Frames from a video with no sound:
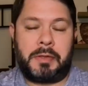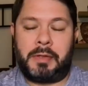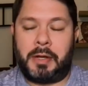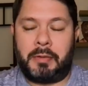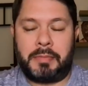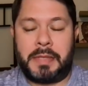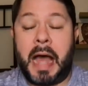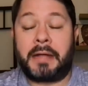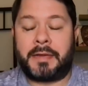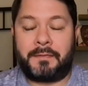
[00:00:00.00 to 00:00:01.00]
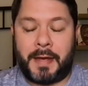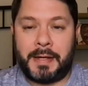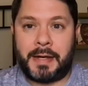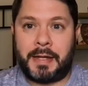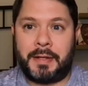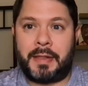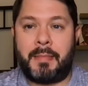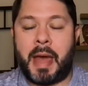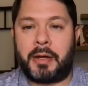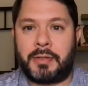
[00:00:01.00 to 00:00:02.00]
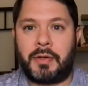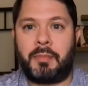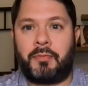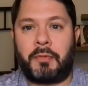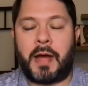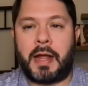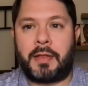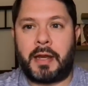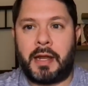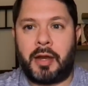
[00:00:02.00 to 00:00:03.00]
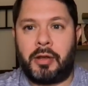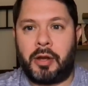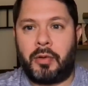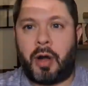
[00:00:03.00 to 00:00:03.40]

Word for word: you know, not defend anything that matters to him, provided that it, you know,